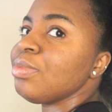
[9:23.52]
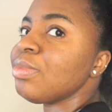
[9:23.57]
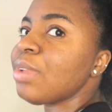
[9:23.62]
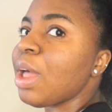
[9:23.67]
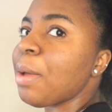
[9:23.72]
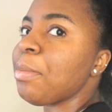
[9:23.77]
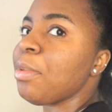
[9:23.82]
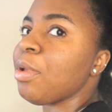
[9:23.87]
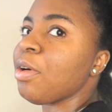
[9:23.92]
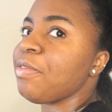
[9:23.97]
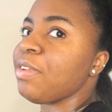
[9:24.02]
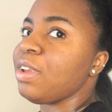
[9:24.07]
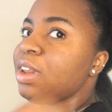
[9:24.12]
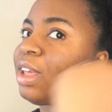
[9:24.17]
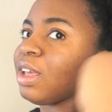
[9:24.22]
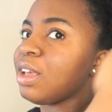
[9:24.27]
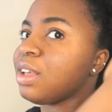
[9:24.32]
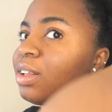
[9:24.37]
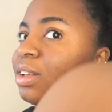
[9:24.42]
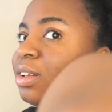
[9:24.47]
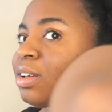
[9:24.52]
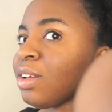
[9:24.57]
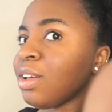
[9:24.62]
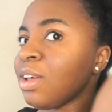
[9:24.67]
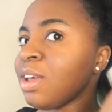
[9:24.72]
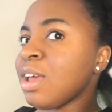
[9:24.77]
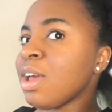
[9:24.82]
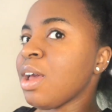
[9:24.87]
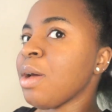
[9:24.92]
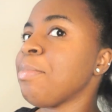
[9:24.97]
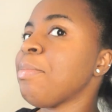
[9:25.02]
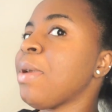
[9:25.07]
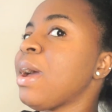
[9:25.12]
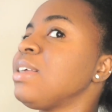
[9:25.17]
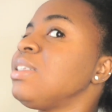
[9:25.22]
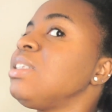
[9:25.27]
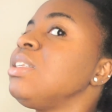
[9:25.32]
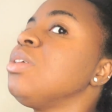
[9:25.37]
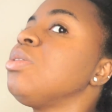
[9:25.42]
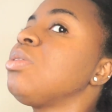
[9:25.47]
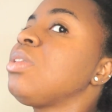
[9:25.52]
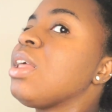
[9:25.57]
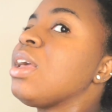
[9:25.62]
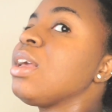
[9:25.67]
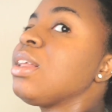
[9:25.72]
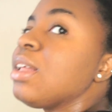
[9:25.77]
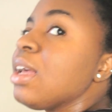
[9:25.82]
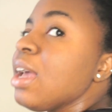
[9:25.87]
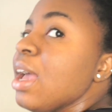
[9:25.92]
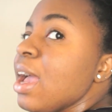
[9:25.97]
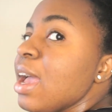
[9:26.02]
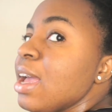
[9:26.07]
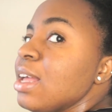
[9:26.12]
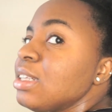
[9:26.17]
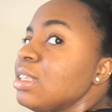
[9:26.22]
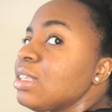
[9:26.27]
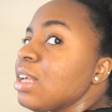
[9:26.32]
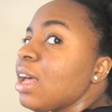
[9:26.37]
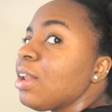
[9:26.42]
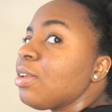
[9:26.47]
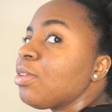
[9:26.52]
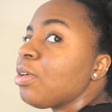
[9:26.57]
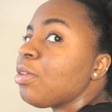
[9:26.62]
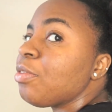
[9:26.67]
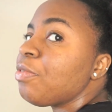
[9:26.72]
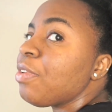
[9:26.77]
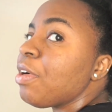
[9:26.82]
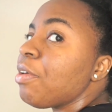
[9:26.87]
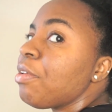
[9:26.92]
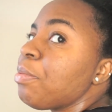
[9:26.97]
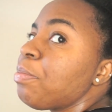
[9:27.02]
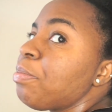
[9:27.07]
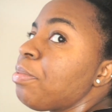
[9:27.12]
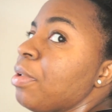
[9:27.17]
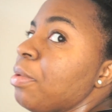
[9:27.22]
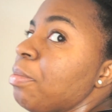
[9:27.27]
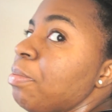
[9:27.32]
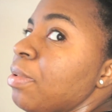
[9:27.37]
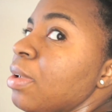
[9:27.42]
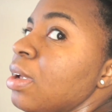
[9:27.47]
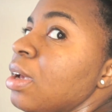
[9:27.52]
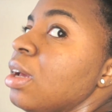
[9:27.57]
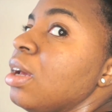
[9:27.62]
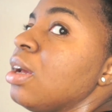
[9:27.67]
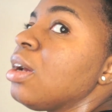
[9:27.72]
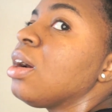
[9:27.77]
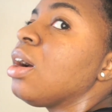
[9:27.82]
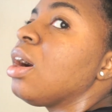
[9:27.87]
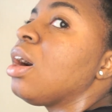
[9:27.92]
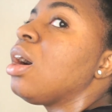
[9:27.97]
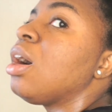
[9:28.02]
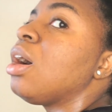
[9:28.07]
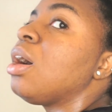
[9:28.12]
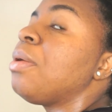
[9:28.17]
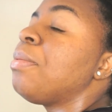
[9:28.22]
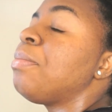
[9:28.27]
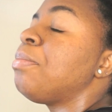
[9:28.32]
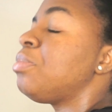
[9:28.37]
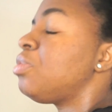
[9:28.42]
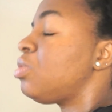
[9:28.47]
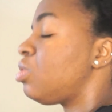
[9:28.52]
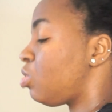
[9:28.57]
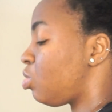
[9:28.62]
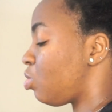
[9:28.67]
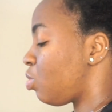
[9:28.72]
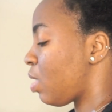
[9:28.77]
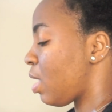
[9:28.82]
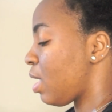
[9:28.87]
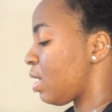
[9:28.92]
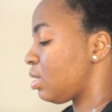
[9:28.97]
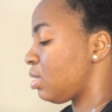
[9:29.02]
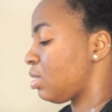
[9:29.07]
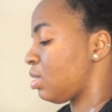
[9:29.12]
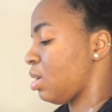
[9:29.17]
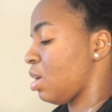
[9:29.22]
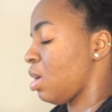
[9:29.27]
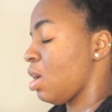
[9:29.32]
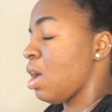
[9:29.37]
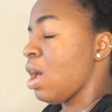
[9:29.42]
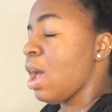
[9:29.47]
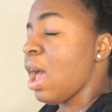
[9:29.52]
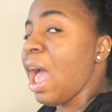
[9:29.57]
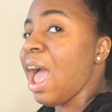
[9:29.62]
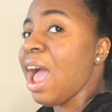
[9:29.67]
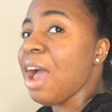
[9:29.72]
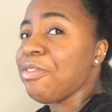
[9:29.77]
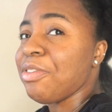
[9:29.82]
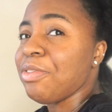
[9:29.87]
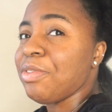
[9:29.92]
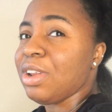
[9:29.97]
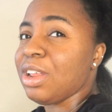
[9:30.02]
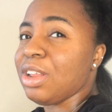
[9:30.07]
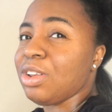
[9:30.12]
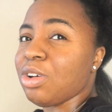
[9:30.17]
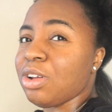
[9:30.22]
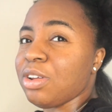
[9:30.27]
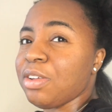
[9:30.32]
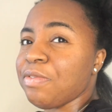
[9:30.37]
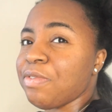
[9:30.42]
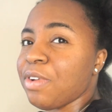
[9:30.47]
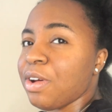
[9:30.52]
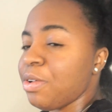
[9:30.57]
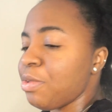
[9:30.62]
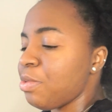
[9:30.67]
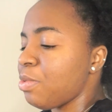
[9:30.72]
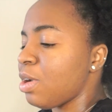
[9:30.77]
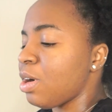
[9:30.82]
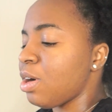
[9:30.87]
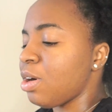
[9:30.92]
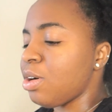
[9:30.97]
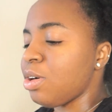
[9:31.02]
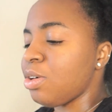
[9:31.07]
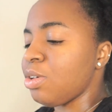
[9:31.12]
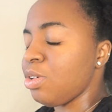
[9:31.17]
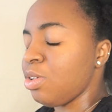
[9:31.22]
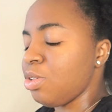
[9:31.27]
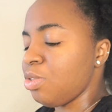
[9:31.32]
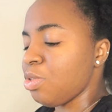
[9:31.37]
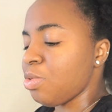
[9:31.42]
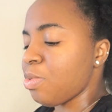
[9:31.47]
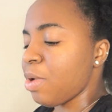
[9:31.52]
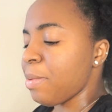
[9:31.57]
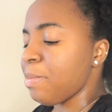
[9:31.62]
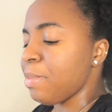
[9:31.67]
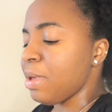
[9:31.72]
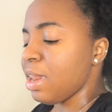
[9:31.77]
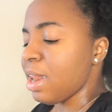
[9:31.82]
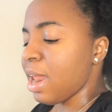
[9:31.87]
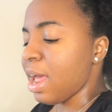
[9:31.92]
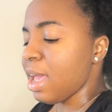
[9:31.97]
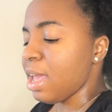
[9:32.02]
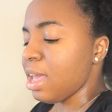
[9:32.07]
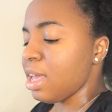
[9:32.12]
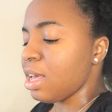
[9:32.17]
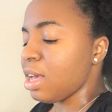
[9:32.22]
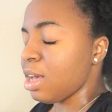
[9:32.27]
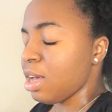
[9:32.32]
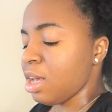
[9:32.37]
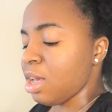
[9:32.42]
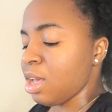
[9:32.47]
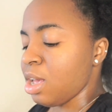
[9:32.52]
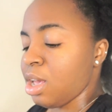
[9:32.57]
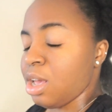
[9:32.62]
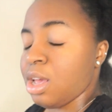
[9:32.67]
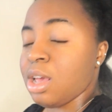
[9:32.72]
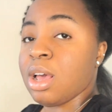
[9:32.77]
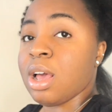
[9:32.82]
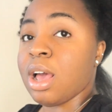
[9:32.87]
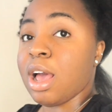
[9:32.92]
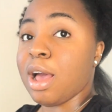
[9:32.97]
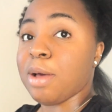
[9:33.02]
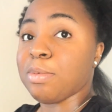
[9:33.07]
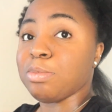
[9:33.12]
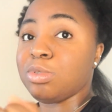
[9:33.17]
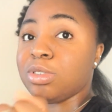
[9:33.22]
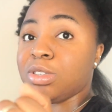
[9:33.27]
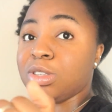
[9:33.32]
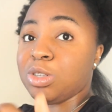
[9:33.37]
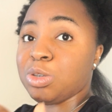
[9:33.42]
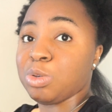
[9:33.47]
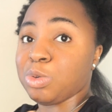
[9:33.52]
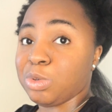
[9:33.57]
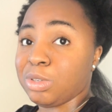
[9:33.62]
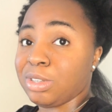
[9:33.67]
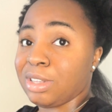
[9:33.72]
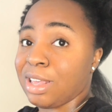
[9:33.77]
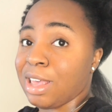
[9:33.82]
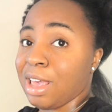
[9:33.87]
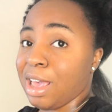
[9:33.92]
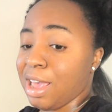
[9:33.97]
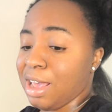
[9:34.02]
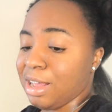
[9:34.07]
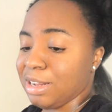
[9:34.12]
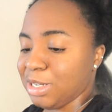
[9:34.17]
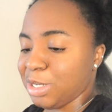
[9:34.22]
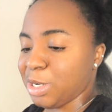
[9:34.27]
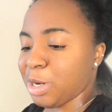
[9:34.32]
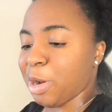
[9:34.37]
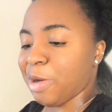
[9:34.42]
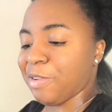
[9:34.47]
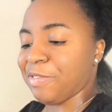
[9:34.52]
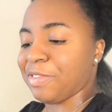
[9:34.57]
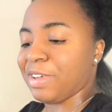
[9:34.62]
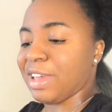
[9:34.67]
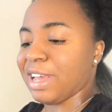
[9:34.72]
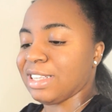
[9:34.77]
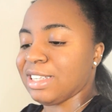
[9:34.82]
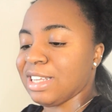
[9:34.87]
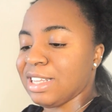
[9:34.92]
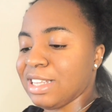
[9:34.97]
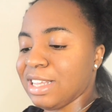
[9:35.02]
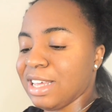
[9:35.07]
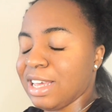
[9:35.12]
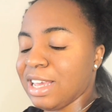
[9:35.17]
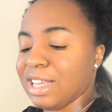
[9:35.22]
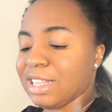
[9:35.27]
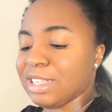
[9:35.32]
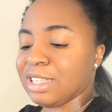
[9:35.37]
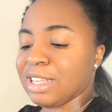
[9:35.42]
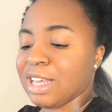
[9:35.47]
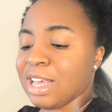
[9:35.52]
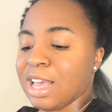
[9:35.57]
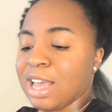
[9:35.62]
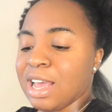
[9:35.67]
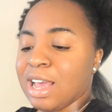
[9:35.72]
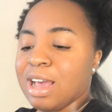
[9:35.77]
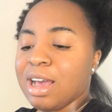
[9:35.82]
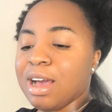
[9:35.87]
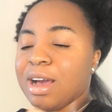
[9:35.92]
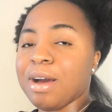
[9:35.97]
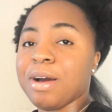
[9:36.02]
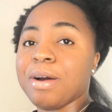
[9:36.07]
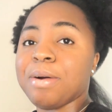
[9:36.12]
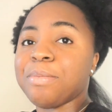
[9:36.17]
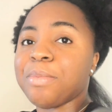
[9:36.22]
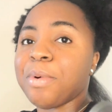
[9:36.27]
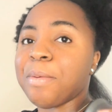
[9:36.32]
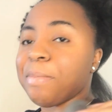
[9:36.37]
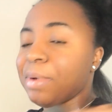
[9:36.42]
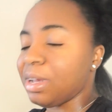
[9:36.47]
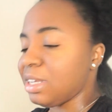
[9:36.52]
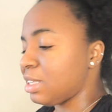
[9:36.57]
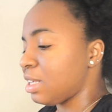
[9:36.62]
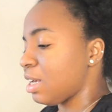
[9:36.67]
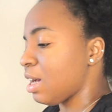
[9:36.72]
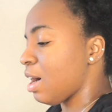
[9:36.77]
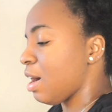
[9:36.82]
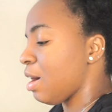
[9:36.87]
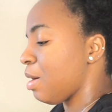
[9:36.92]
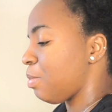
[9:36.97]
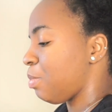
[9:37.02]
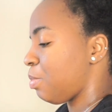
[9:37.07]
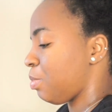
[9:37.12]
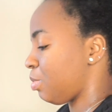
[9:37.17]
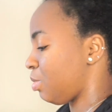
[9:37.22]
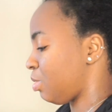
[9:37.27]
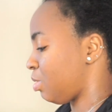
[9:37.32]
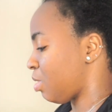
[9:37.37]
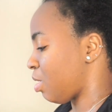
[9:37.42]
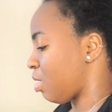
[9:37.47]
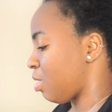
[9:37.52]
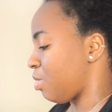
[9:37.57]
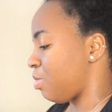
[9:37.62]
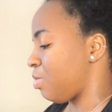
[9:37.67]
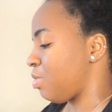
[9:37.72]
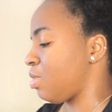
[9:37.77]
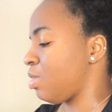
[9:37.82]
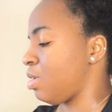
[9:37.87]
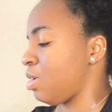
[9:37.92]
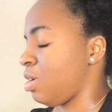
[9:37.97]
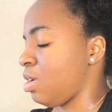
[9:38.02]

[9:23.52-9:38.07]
I'm loving it, but I still think the ends are not very properly stretched. I haven't really done it very well, you know what I mean? Like, I'm still scared of getting the heat on my scalp, so